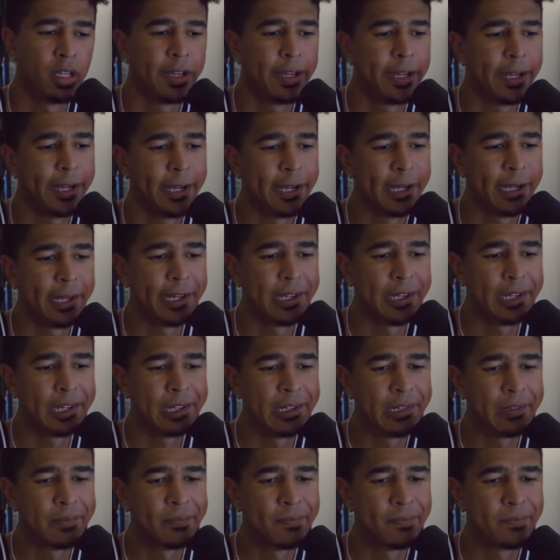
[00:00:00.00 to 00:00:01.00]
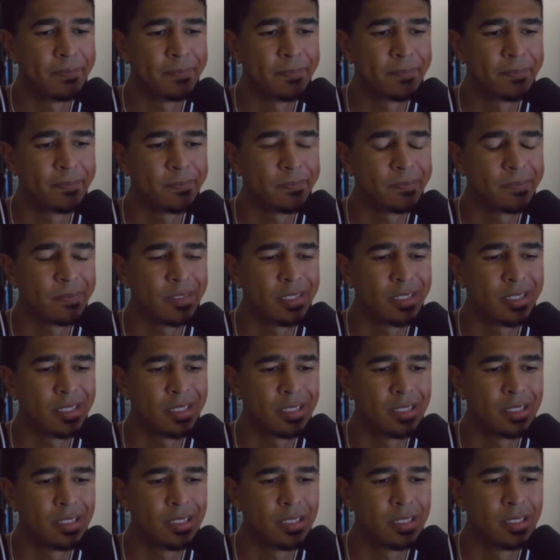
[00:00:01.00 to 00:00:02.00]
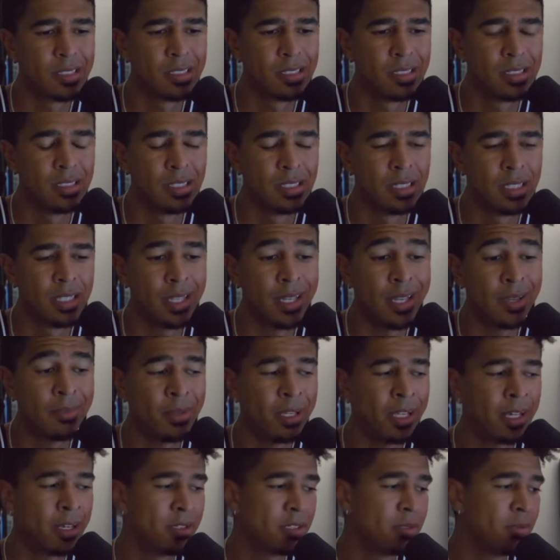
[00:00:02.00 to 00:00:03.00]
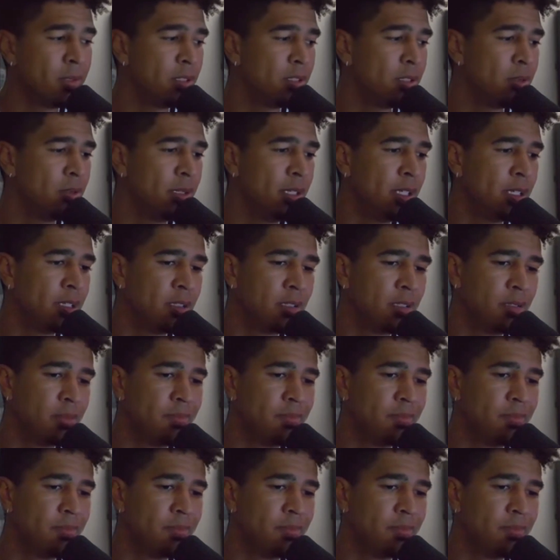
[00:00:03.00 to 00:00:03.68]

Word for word: Um, yeah, man, I was supposed to be at